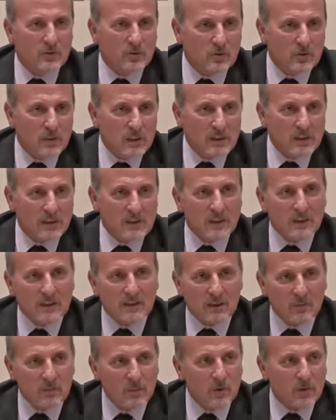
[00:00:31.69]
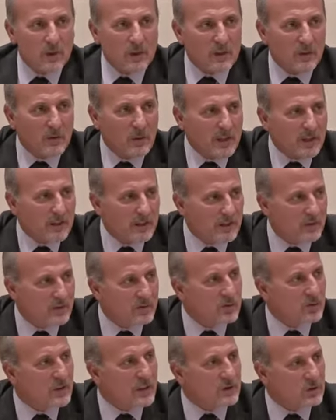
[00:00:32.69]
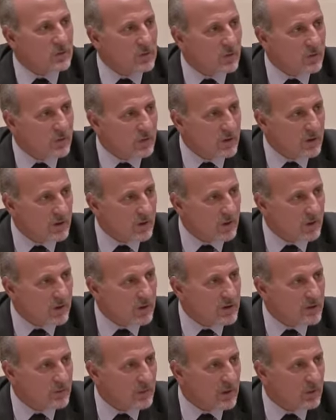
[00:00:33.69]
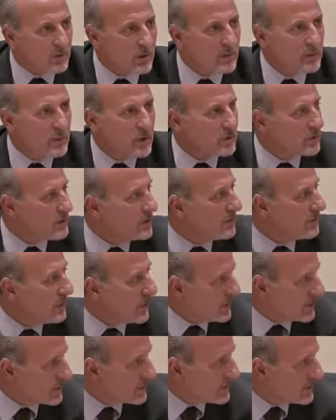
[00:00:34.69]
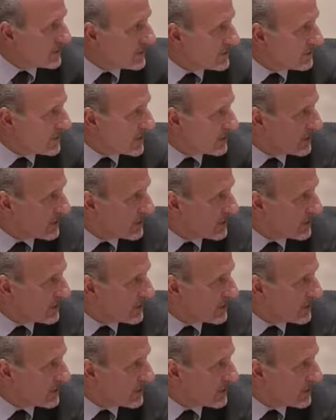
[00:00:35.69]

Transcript: mental disabilities are left on the edge of society, and this is because